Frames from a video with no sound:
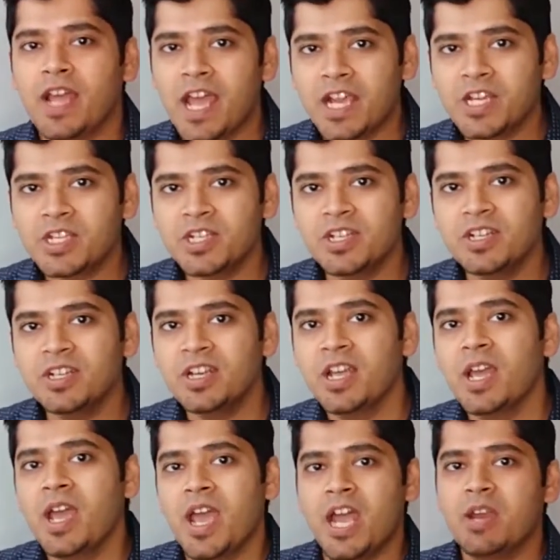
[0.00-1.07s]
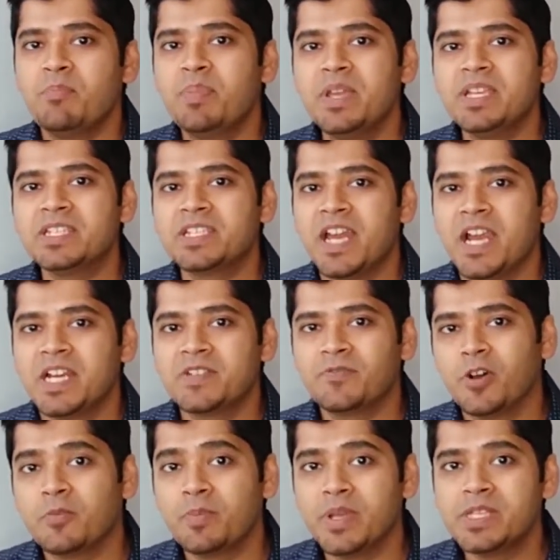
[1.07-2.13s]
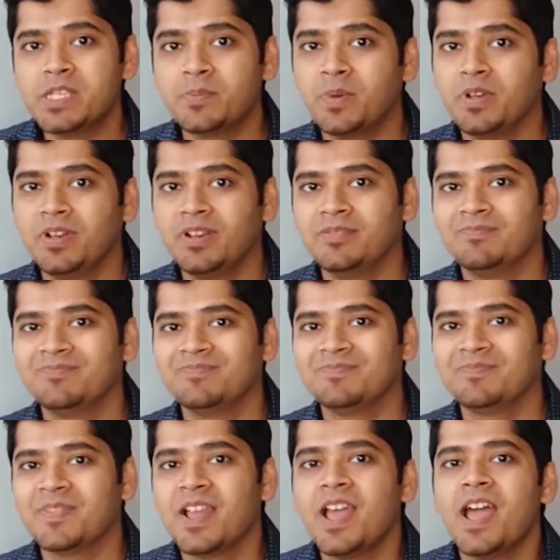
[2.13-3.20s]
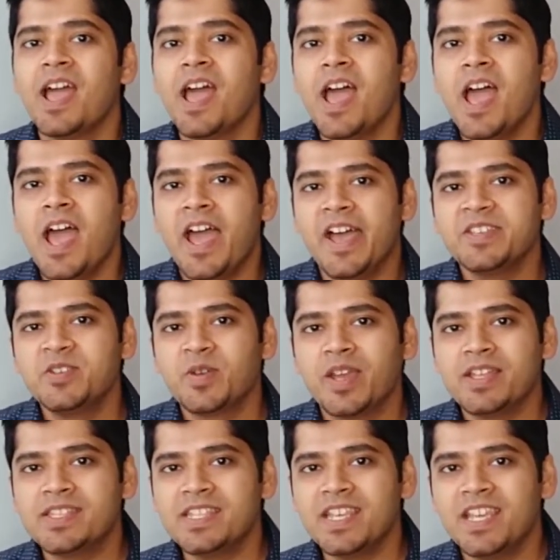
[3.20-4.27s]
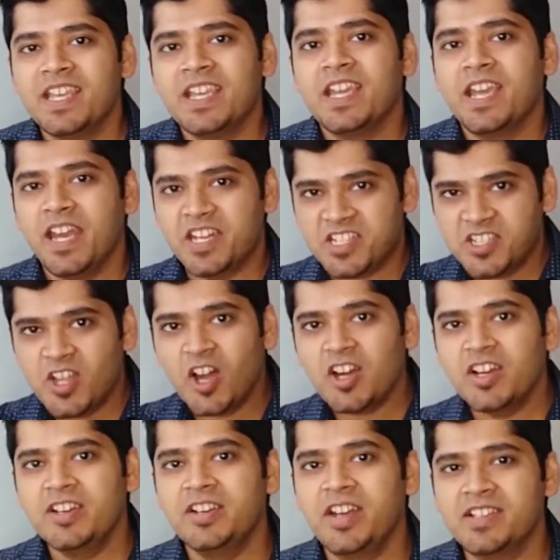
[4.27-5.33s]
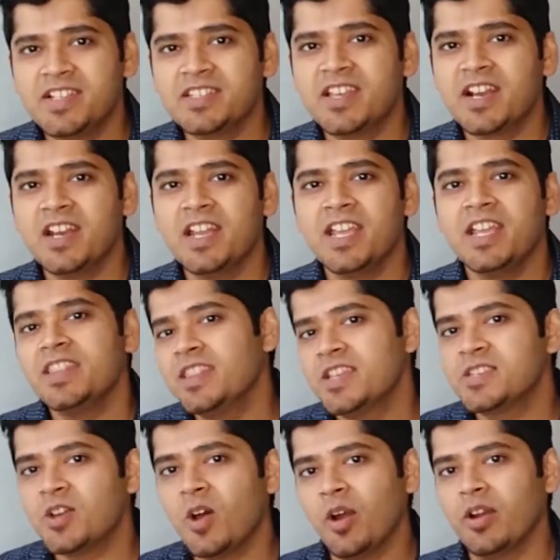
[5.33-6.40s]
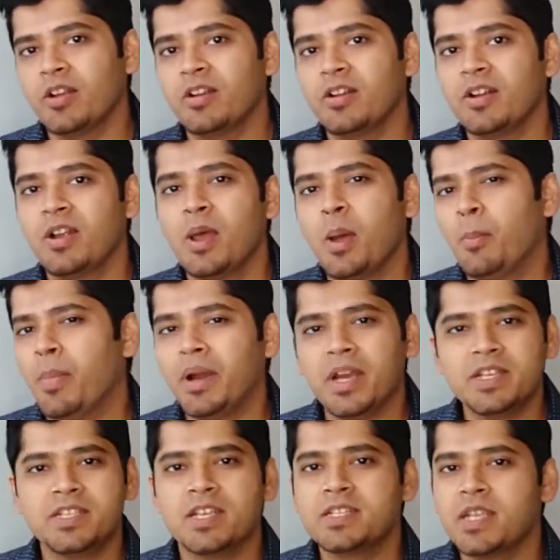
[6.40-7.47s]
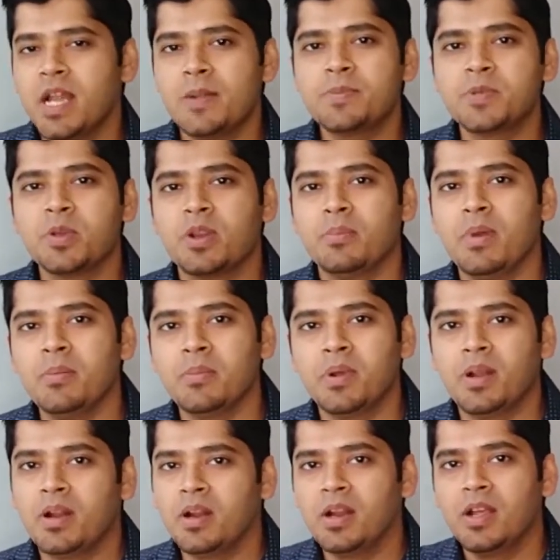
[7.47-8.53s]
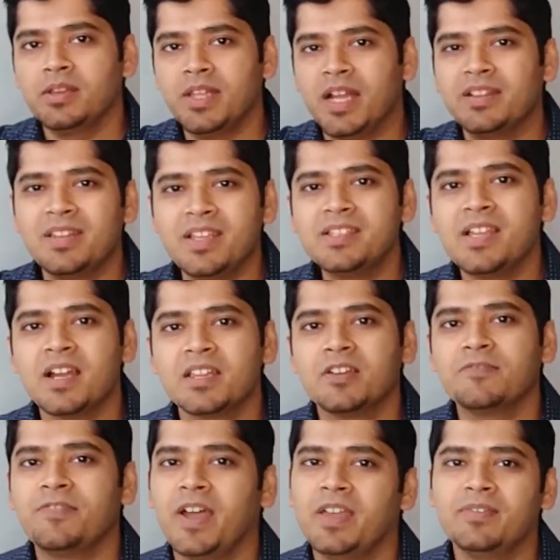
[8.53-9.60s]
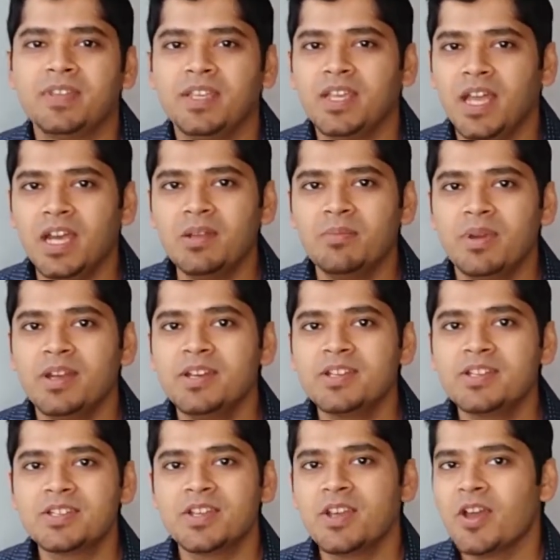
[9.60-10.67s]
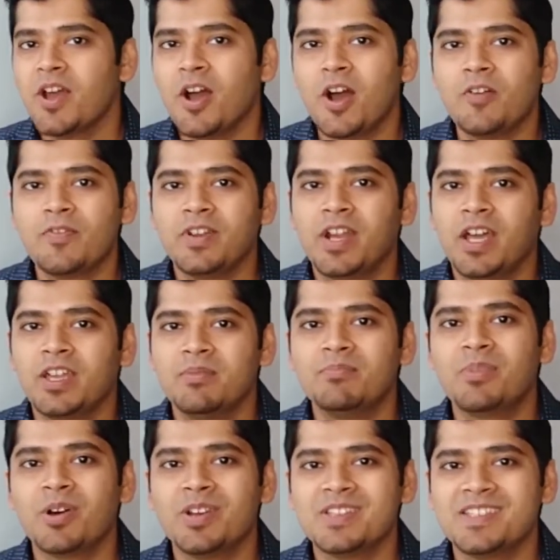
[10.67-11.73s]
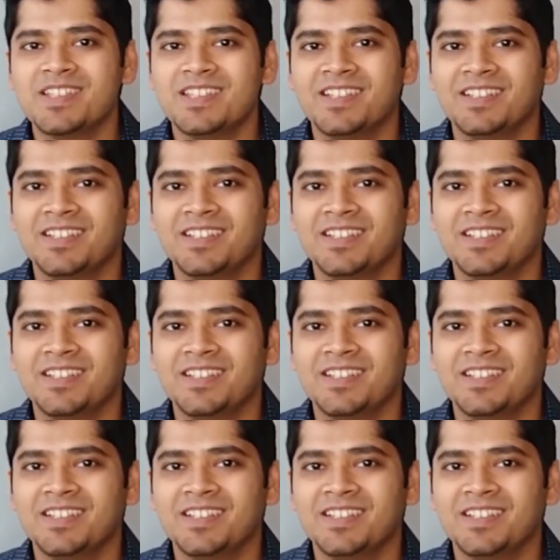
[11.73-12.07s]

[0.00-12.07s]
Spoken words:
action, and P stands for principle. As you can see, it's not necessarily in this order, but it just helps you remember that these are the 5 key elements of an IAM policy.